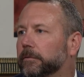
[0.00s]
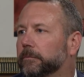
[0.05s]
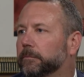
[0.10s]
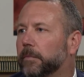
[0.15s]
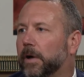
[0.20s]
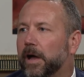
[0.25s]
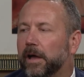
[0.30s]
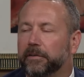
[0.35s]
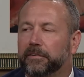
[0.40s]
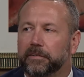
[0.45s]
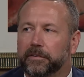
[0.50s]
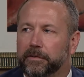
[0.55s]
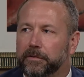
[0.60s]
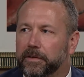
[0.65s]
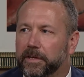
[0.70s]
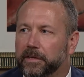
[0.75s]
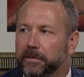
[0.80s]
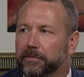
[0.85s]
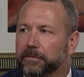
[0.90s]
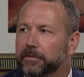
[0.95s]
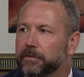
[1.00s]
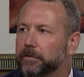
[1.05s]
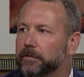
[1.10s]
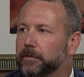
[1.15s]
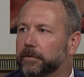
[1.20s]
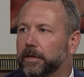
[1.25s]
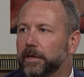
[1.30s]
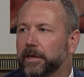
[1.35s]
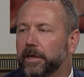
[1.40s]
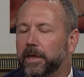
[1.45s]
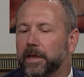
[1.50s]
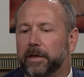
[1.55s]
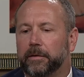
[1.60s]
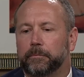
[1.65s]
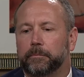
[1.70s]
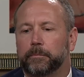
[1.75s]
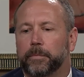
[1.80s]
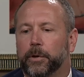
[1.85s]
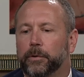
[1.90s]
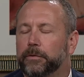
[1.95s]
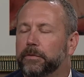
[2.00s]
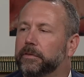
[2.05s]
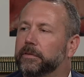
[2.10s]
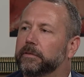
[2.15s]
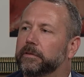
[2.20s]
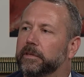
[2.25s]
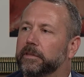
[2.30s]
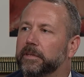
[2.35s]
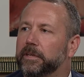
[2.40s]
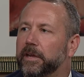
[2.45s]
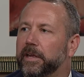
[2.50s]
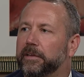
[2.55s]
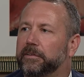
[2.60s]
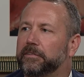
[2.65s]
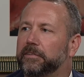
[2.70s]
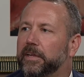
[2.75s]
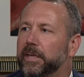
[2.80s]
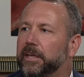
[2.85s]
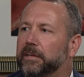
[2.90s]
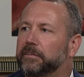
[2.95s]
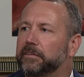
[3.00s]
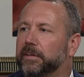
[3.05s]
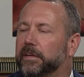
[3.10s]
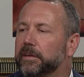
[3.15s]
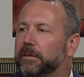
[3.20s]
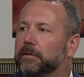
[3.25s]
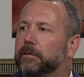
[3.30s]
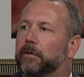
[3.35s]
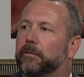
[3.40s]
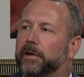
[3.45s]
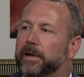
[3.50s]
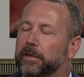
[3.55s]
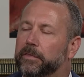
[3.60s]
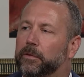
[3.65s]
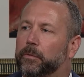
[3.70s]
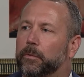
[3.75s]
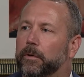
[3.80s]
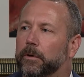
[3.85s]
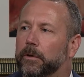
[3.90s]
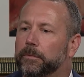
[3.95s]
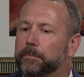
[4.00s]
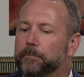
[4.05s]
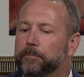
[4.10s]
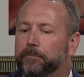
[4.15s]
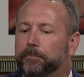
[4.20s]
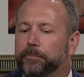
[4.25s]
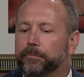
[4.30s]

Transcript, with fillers: mosque shootings, uh, both in the United States and around the world.